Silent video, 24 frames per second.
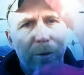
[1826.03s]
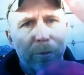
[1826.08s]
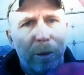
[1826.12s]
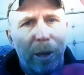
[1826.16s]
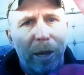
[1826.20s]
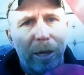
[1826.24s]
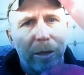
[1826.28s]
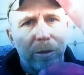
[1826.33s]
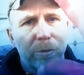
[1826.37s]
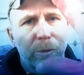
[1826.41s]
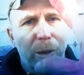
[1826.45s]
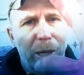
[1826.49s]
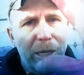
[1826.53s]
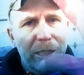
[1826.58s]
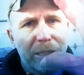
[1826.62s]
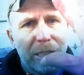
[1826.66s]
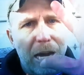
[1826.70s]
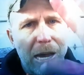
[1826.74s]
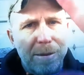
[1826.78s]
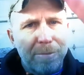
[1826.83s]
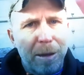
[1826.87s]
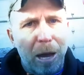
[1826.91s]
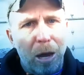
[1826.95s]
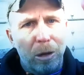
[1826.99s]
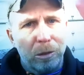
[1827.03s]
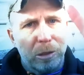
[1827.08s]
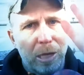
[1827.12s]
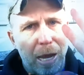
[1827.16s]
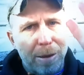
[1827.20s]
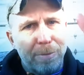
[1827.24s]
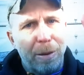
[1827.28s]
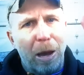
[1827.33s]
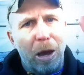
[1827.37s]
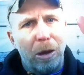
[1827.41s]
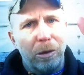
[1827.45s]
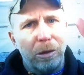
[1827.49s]
wait, wait, wait, time out,
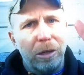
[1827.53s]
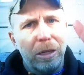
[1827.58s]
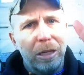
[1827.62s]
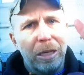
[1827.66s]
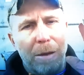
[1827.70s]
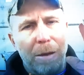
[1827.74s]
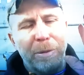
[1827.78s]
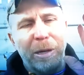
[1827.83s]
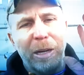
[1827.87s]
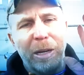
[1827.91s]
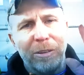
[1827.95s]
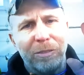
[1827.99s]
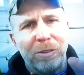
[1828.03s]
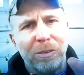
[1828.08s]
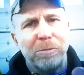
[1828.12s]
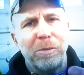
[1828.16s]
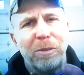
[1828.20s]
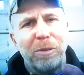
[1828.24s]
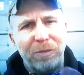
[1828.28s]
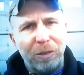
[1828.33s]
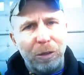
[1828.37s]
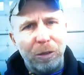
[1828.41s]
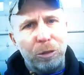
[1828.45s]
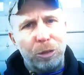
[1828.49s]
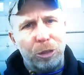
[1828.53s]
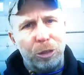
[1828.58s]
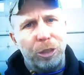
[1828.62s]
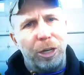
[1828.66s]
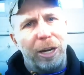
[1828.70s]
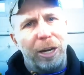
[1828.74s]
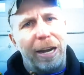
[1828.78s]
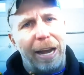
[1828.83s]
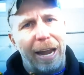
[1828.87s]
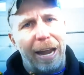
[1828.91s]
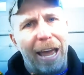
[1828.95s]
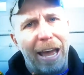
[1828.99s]
time out. I'm here from the future
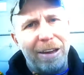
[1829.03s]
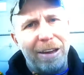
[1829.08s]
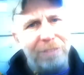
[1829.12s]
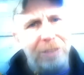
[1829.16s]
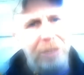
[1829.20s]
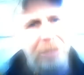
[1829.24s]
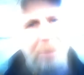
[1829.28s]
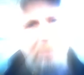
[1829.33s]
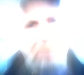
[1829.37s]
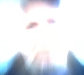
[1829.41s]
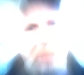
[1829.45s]
and I have an